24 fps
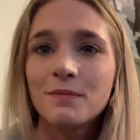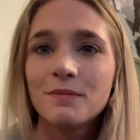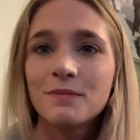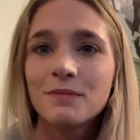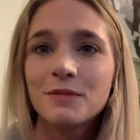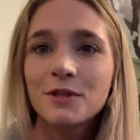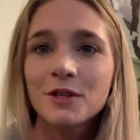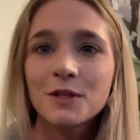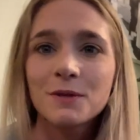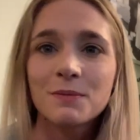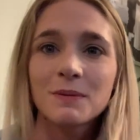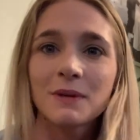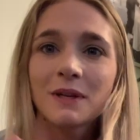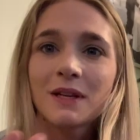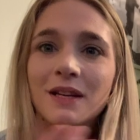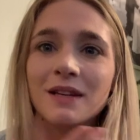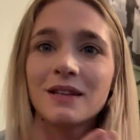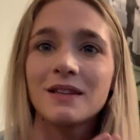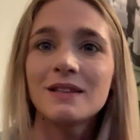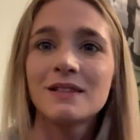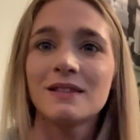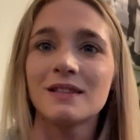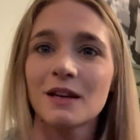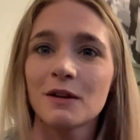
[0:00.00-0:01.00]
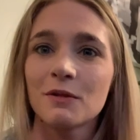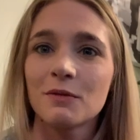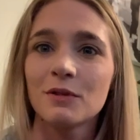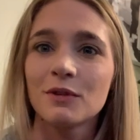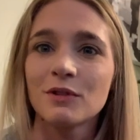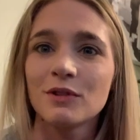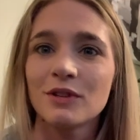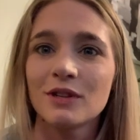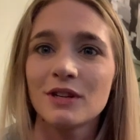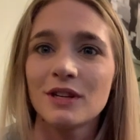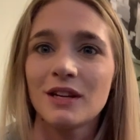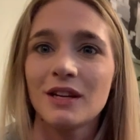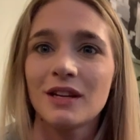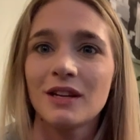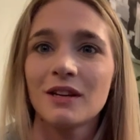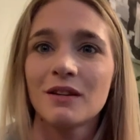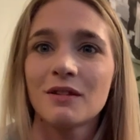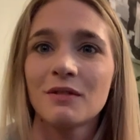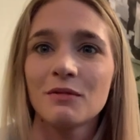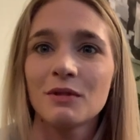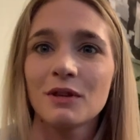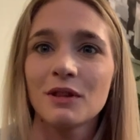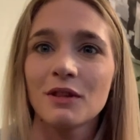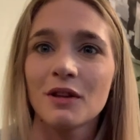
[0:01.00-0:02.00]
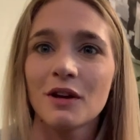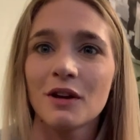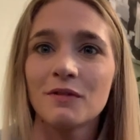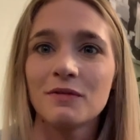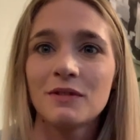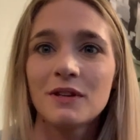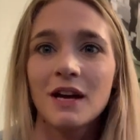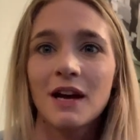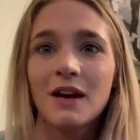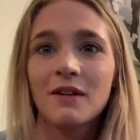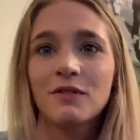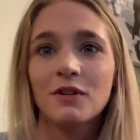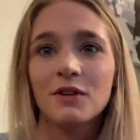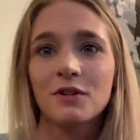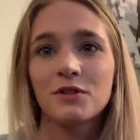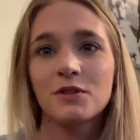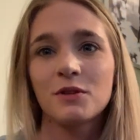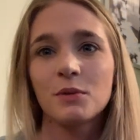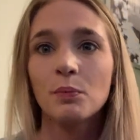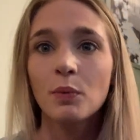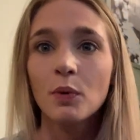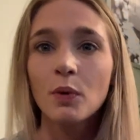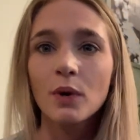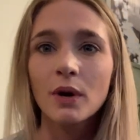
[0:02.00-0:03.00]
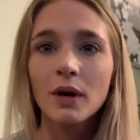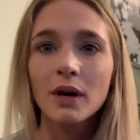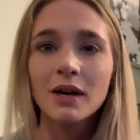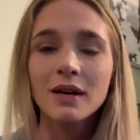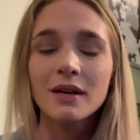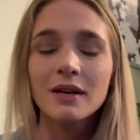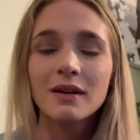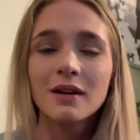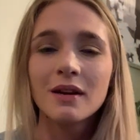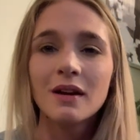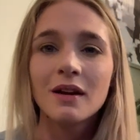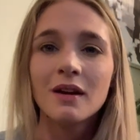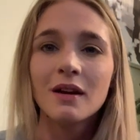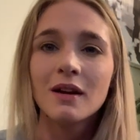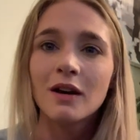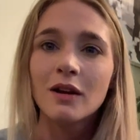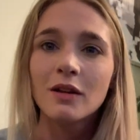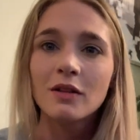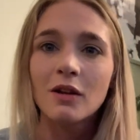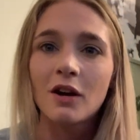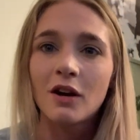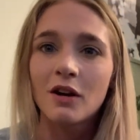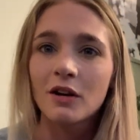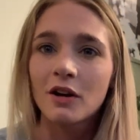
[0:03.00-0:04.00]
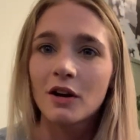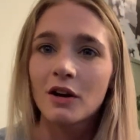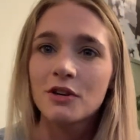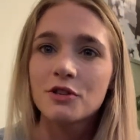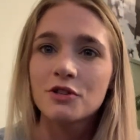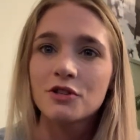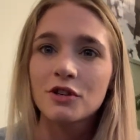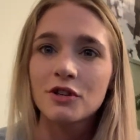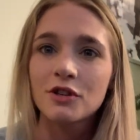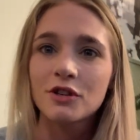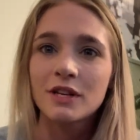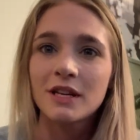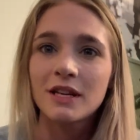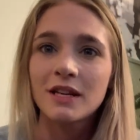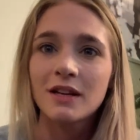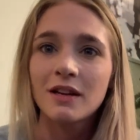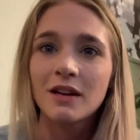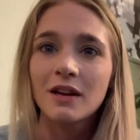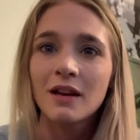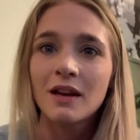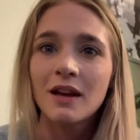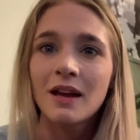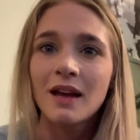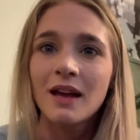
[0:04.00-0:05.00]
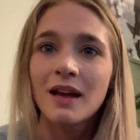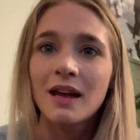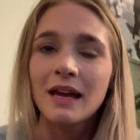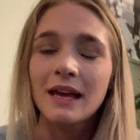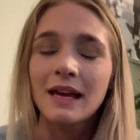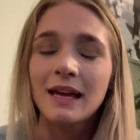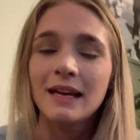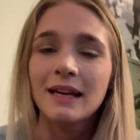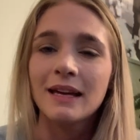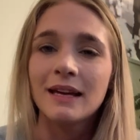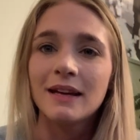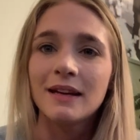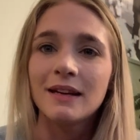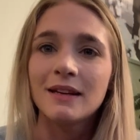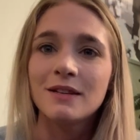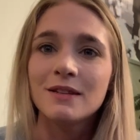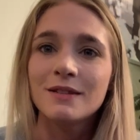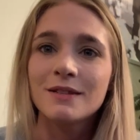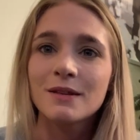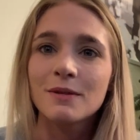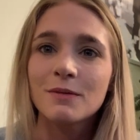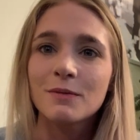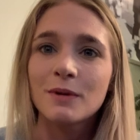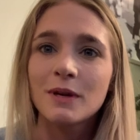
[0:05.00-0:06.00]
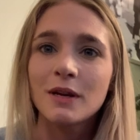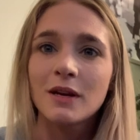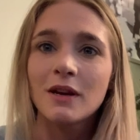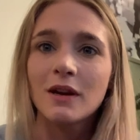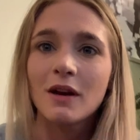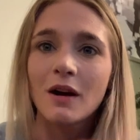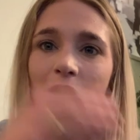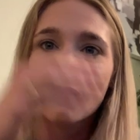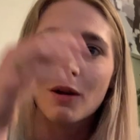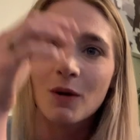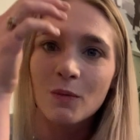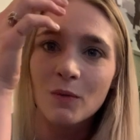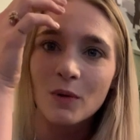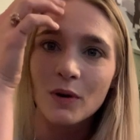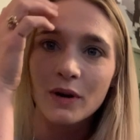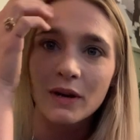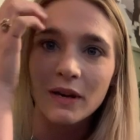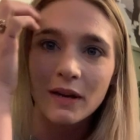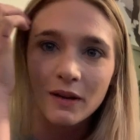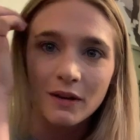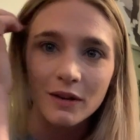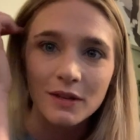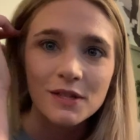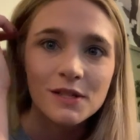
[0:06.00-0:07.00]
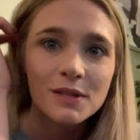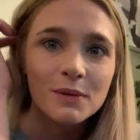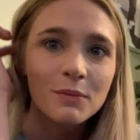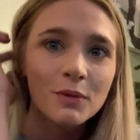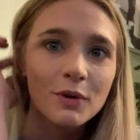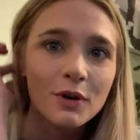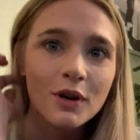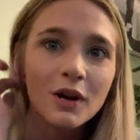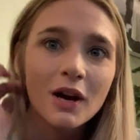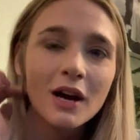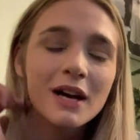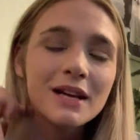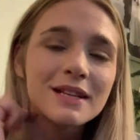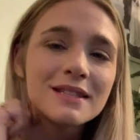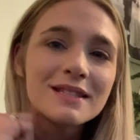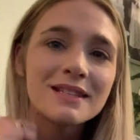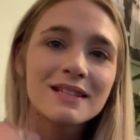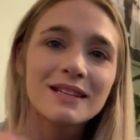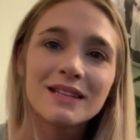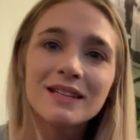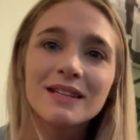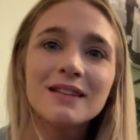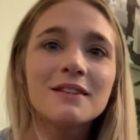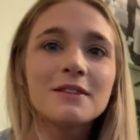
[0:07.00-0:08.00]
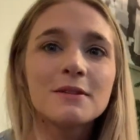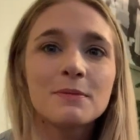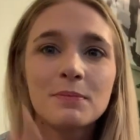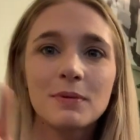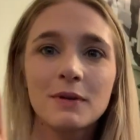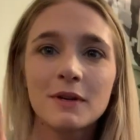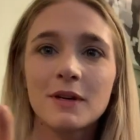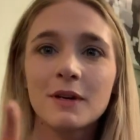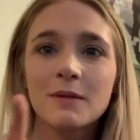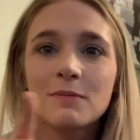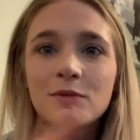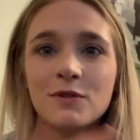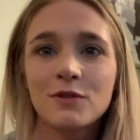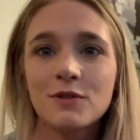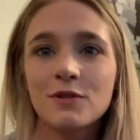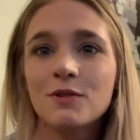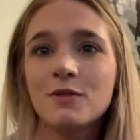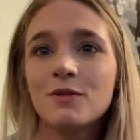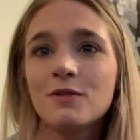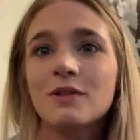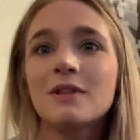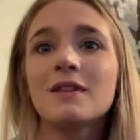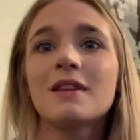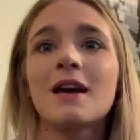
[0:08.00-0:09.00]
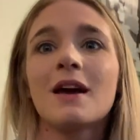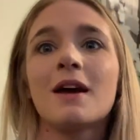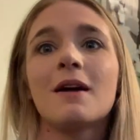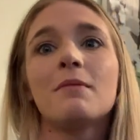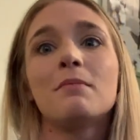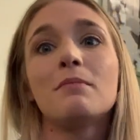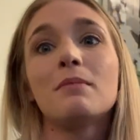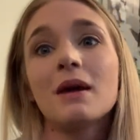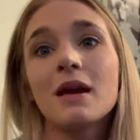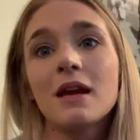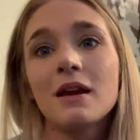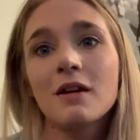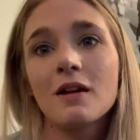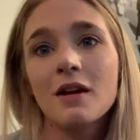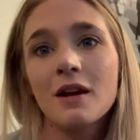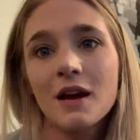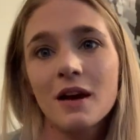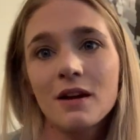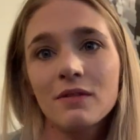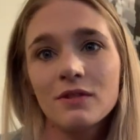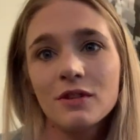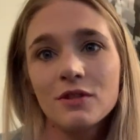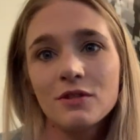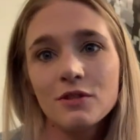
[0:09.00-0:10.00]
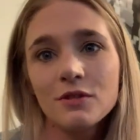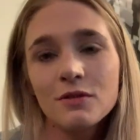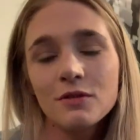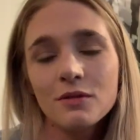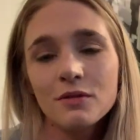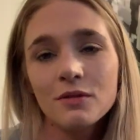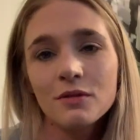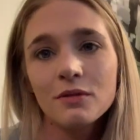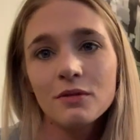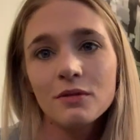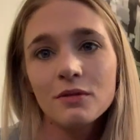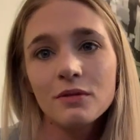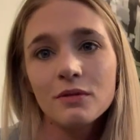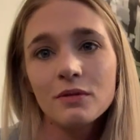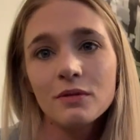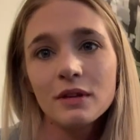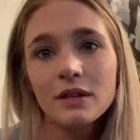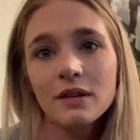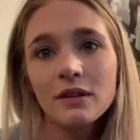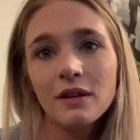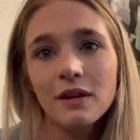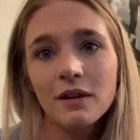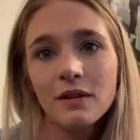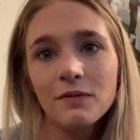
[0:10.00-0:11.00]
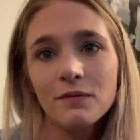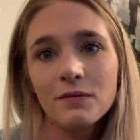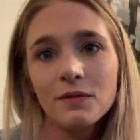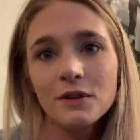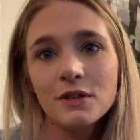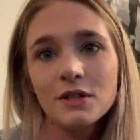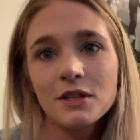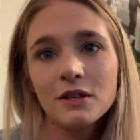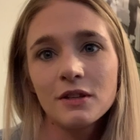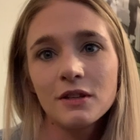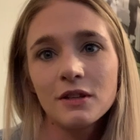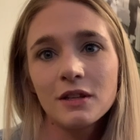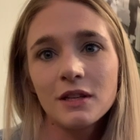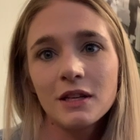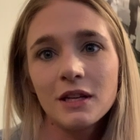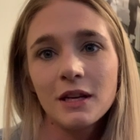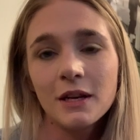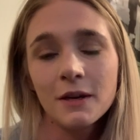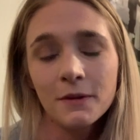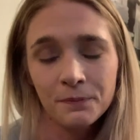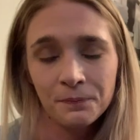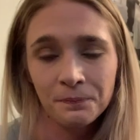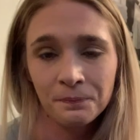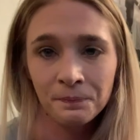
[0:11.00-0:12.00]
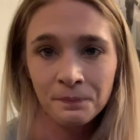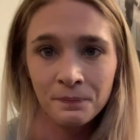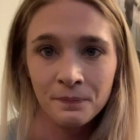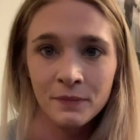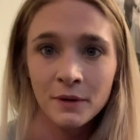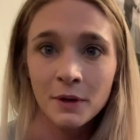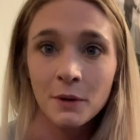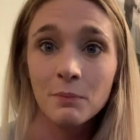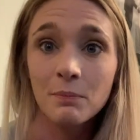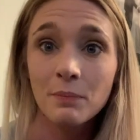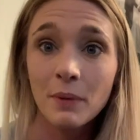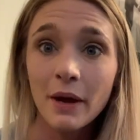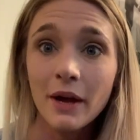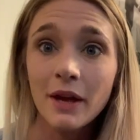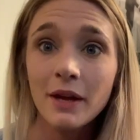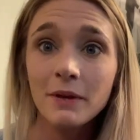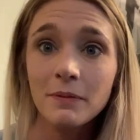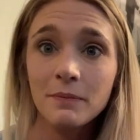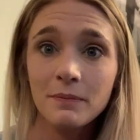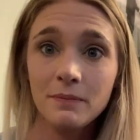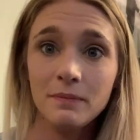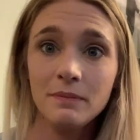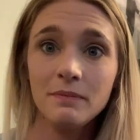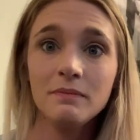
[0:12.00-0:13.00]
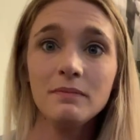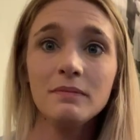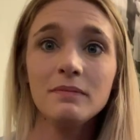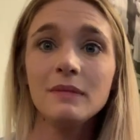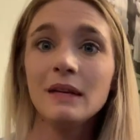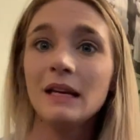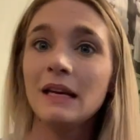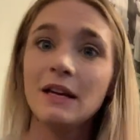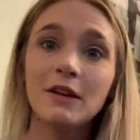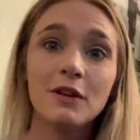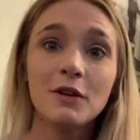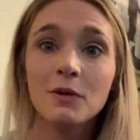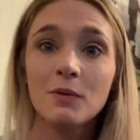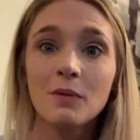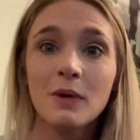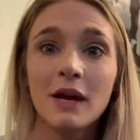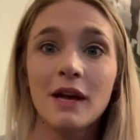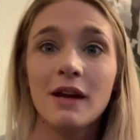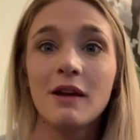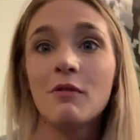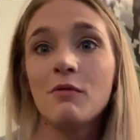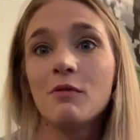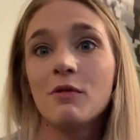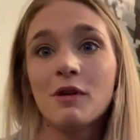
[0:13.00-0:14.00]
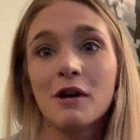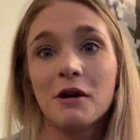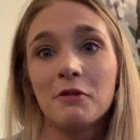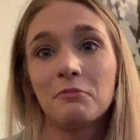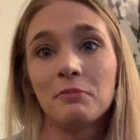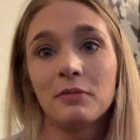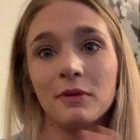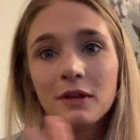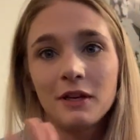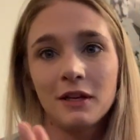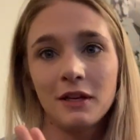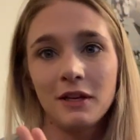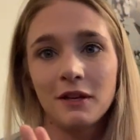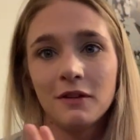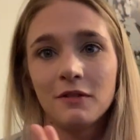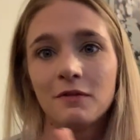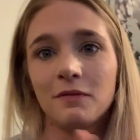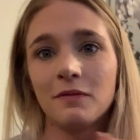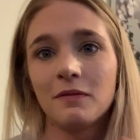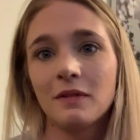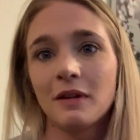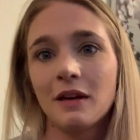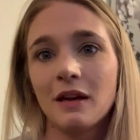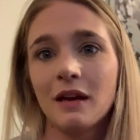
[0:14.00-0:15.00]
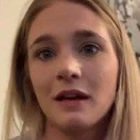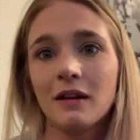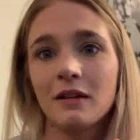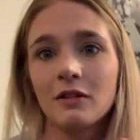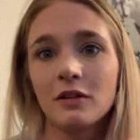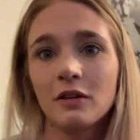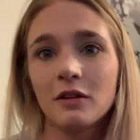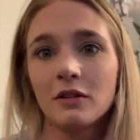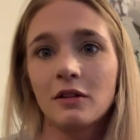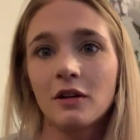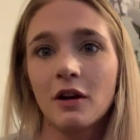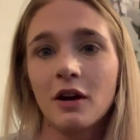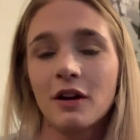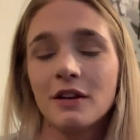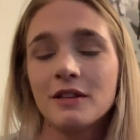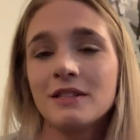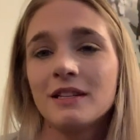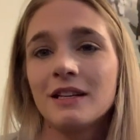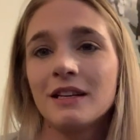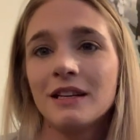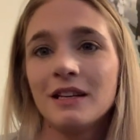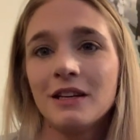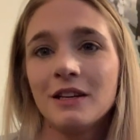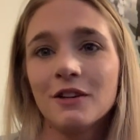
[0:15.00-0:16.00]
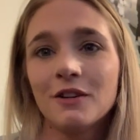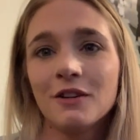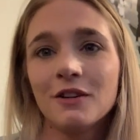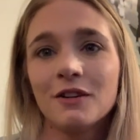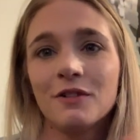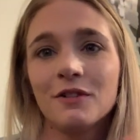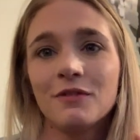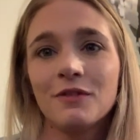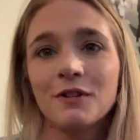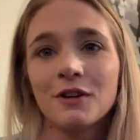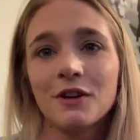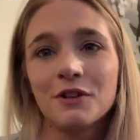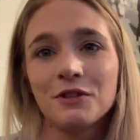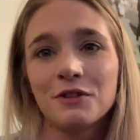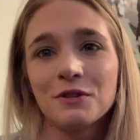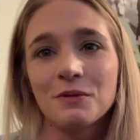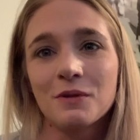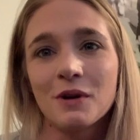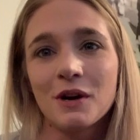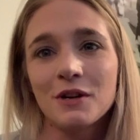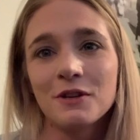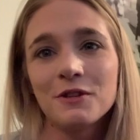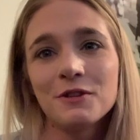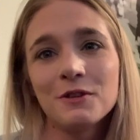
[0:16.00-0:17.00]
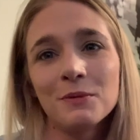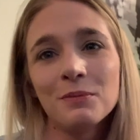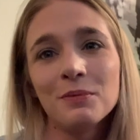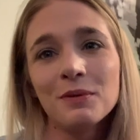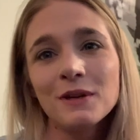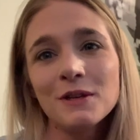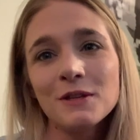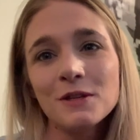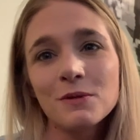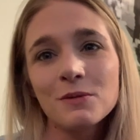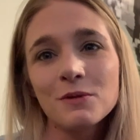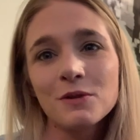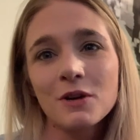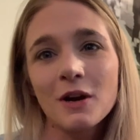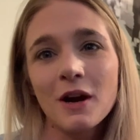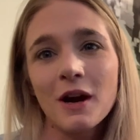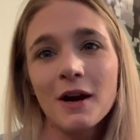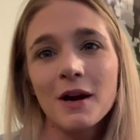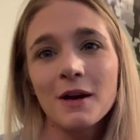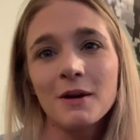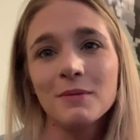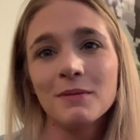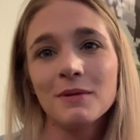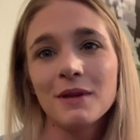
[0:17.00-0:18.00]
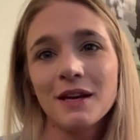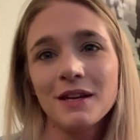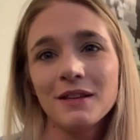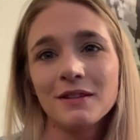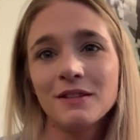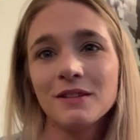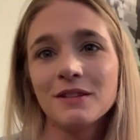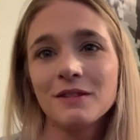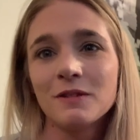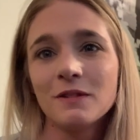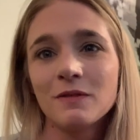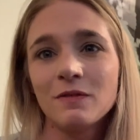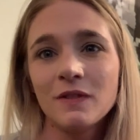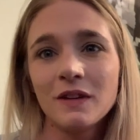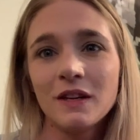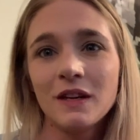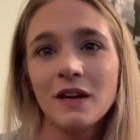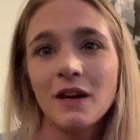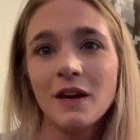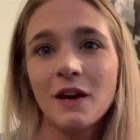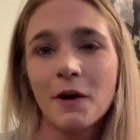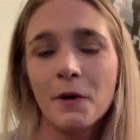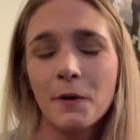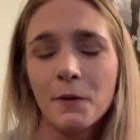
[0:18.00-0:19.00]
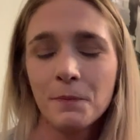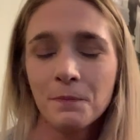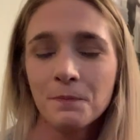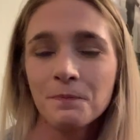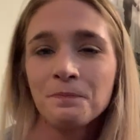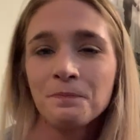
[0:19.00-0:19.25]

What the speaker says: Just because I really would love to have y'all support along our journey. And we are working on some more content to put up soon that may not have to do with infertility, but either way, we'll have plenty of content here for y'all to watch. So please subscribe, like this video,